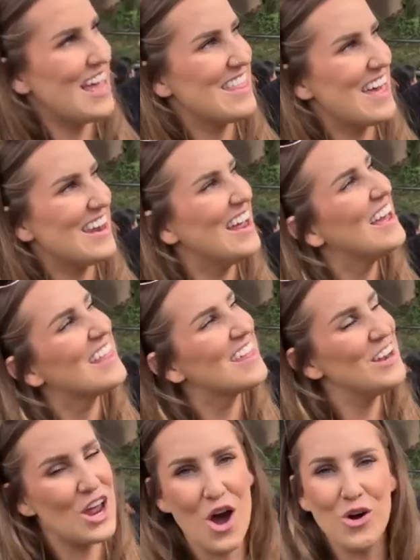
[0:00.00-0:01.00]
and then
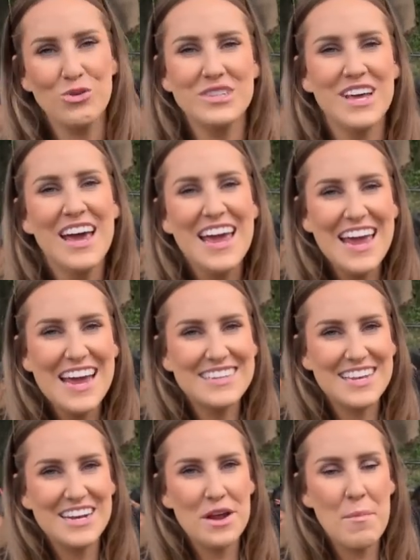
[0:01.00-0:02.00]
the nose
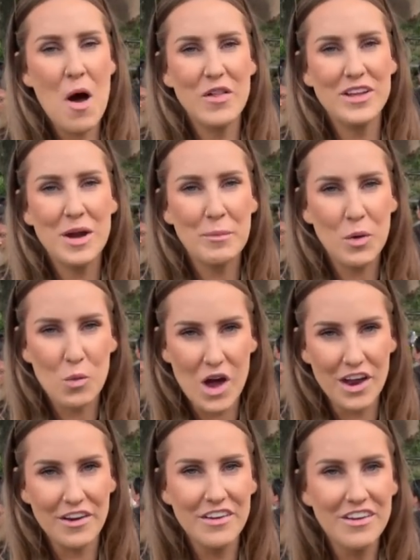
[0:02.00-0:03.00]
is a Nepali number
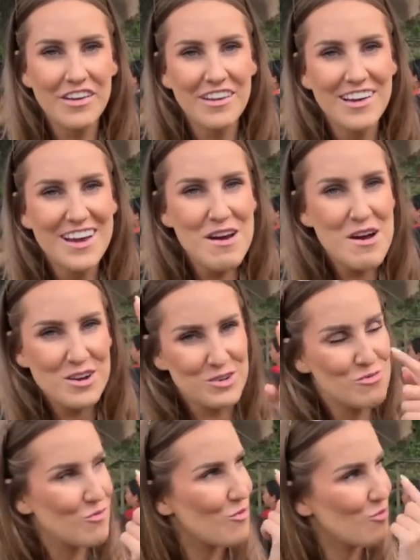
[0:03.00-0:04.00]
one. Okay,
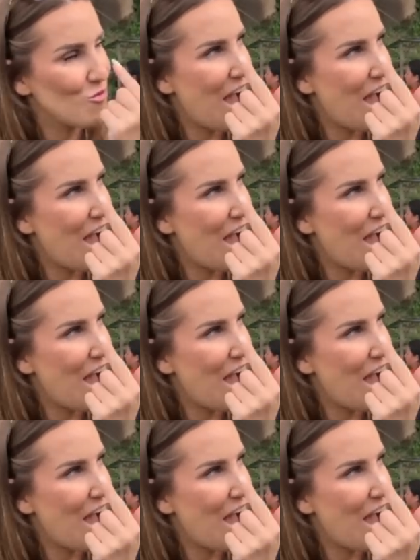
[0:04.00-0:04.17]
okay.